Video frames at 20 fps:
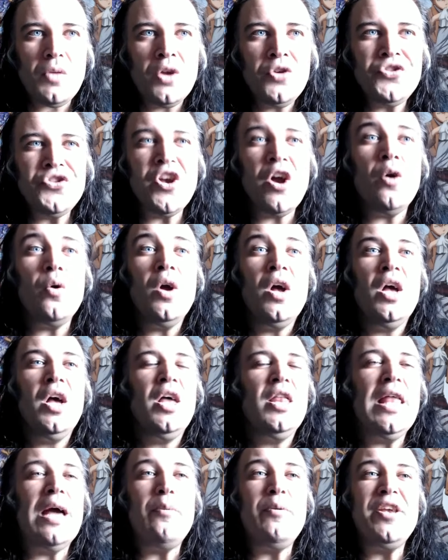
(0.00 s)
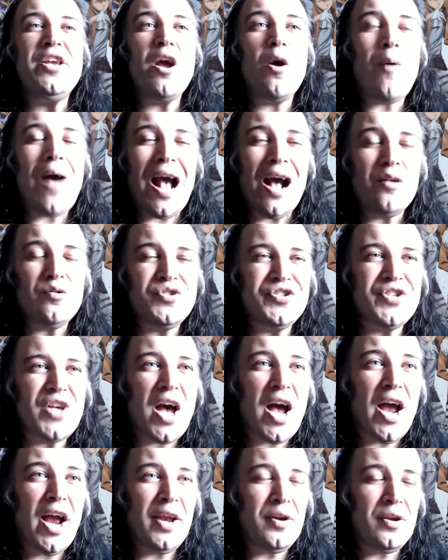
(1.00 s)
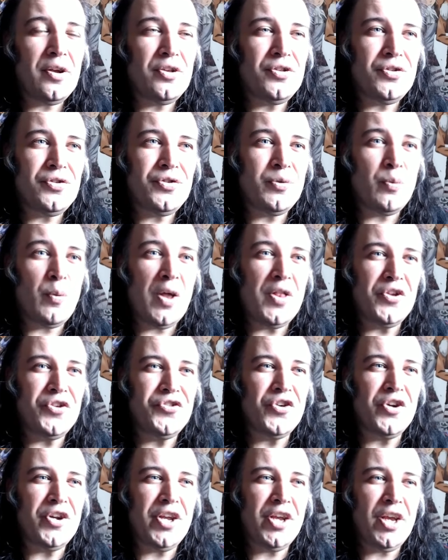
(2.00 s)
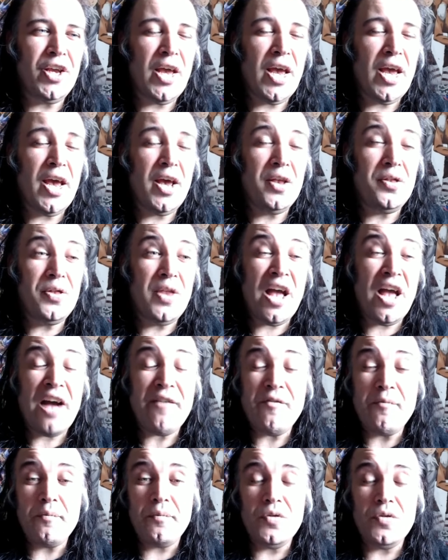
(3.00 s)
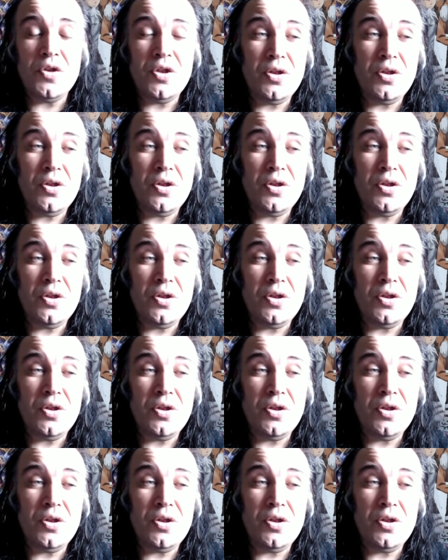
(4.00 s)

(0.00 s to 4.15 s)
So there we go outside to where the Sunny and they haven't,